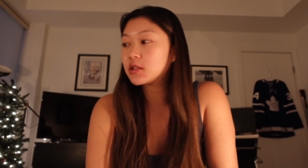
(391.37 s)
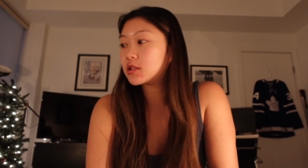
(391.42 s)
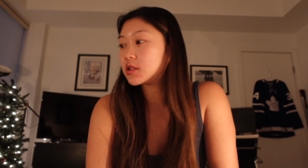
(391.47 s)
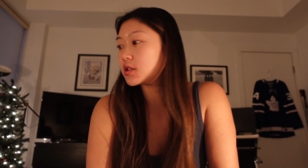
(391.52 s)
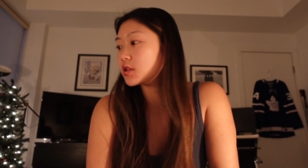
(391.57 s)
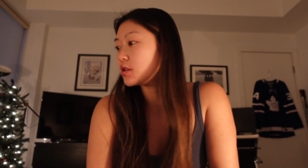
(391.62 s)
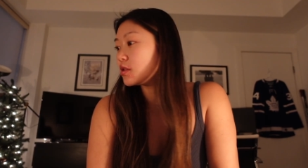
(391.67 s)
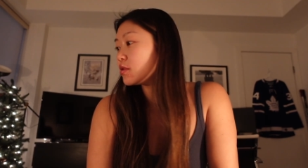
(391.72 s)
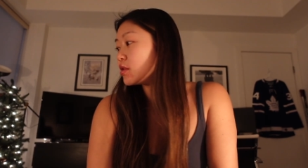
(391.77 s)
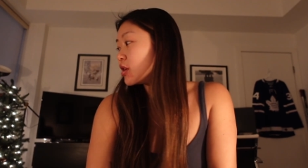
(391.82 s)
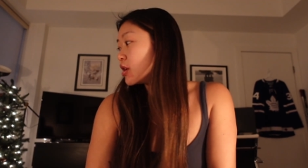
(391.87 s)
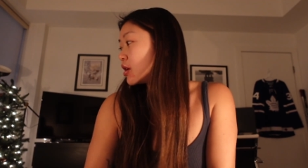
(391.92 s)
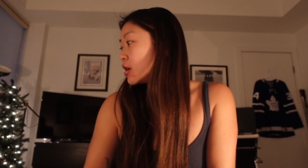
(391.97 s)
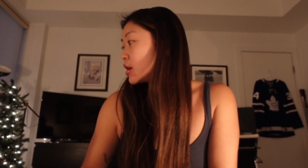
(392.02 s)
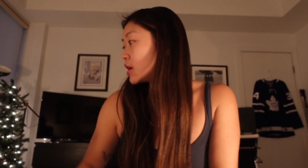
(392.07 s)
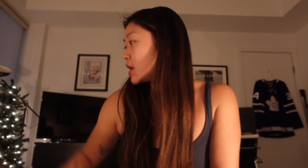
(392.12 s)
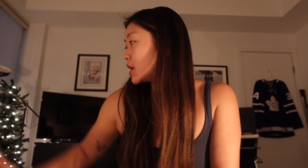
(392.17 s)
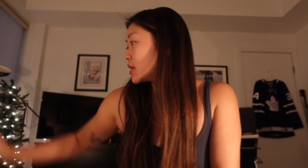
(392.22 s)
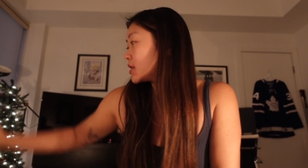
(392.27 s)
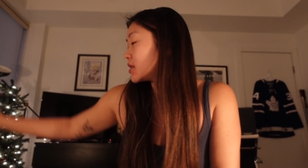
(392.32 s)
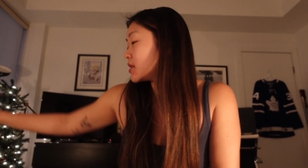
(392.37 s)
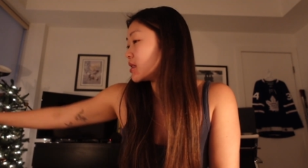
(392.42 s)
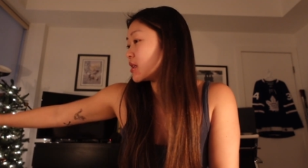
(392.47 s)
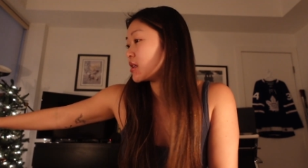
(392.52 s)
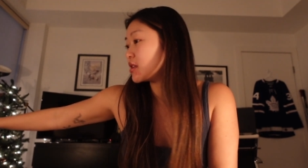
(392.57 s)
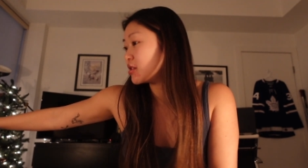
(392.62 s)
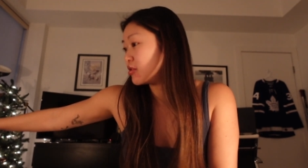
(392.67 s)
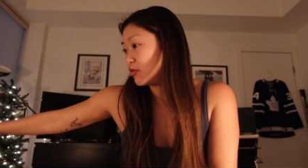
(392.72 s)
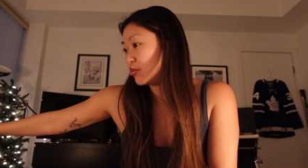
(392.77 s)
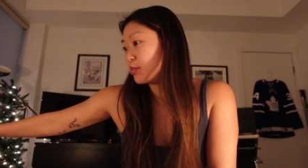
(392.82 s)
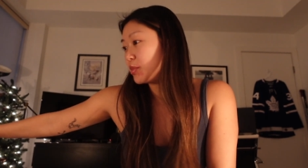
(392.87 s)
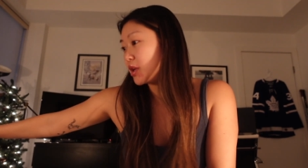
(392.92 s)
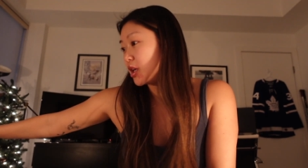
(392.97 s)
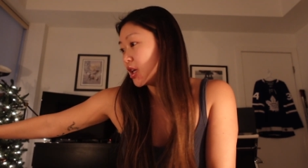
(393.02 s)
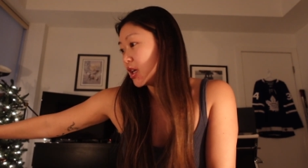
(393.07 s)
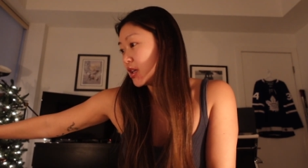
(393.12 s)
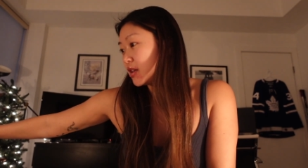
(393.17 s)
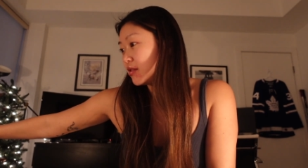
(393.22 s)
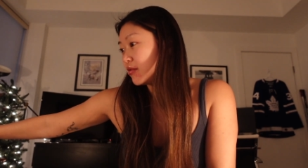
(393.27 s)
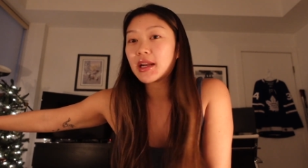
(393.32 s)
still a sick little
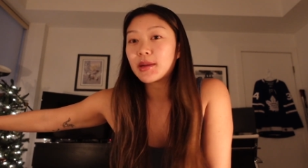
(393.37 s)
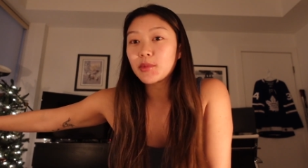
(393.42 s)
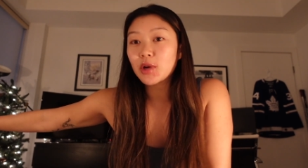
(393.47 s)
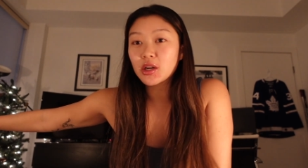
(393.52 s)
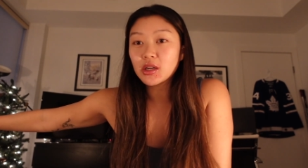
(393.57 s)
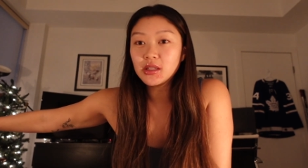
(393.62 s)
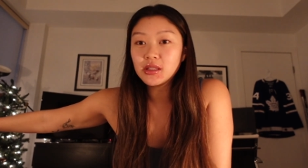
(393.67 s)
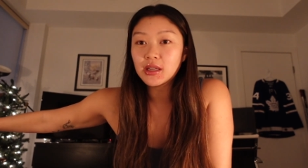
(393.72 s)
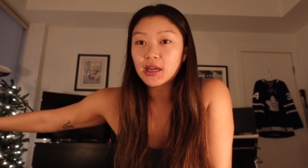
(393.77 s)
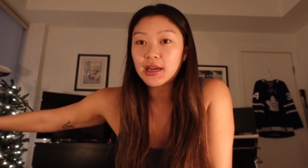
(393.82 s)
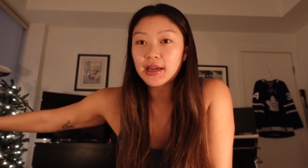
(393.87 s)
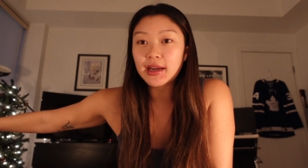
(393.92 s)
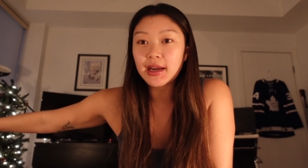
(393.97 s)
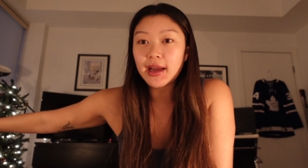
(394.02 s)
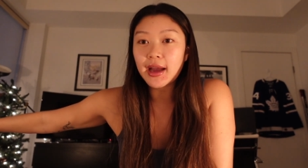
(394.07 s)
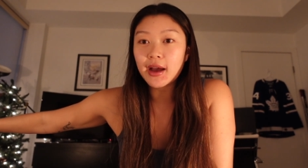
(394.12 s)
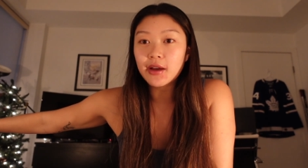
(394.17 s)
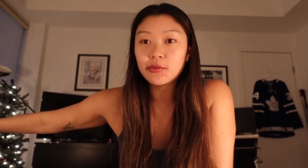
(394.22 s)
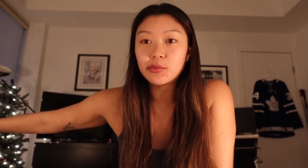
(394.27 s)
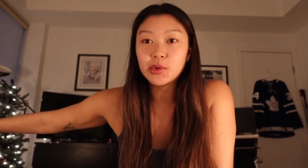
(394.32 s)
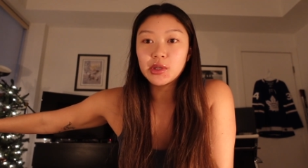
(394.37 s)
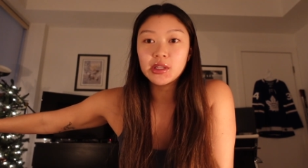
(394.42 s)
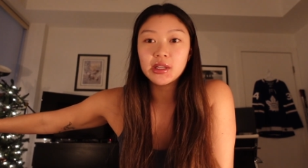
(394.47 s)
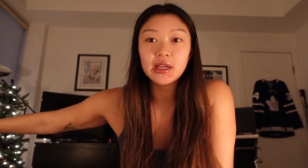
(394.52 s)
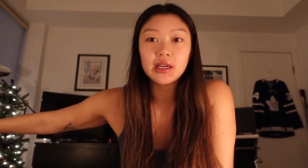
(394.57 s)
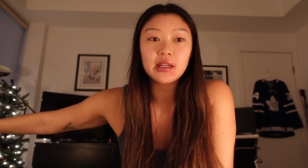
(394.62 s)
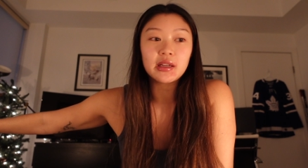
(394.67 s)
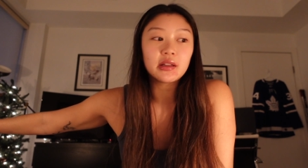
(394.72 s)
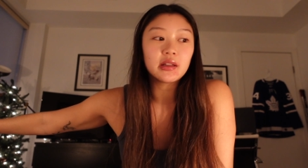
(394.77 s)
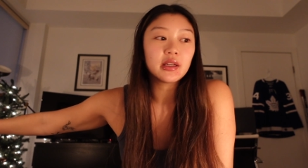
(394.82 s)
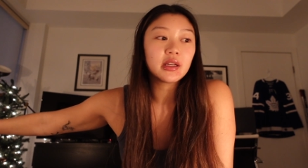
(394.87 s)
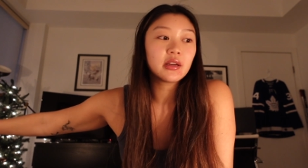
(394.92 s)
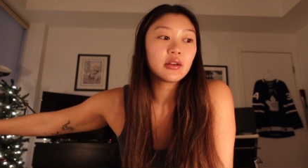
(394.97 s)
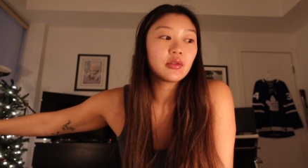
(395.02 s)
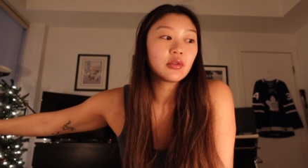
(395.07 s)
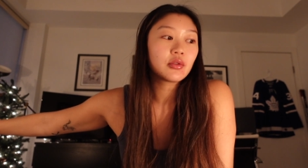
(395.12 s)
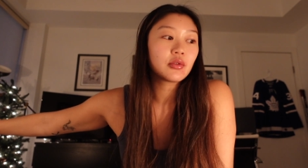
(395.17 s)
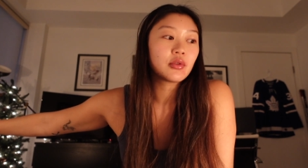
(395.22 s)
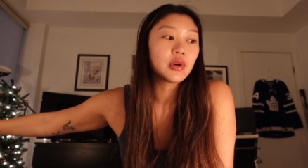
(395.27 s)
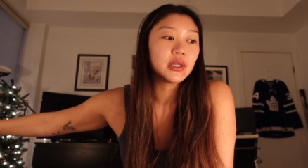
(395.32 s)
bean, and I'm not gonna lie, I have been getting like
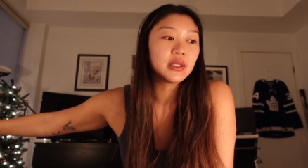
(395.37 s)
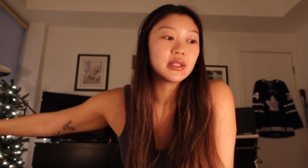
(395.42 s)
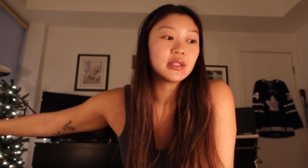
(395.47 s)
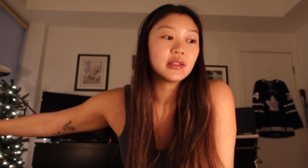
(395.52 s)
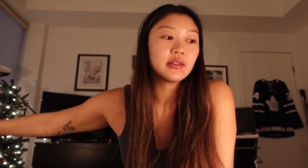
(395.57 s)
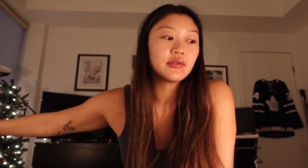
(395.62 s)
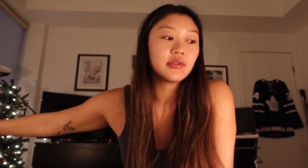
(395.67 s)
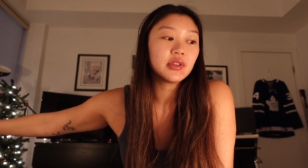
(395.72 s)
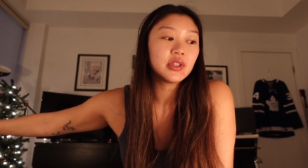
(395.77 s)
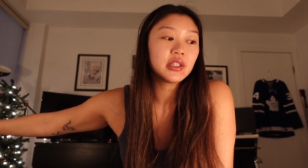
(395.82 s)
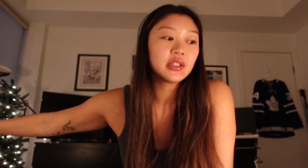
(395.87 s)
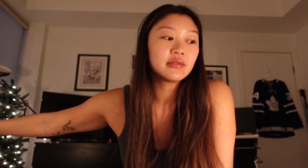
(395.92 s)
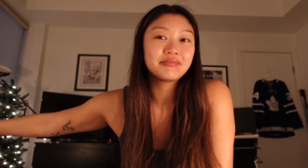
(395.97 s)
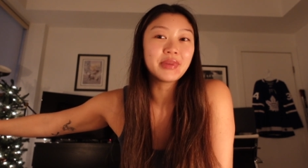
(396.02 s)
quite sniffly,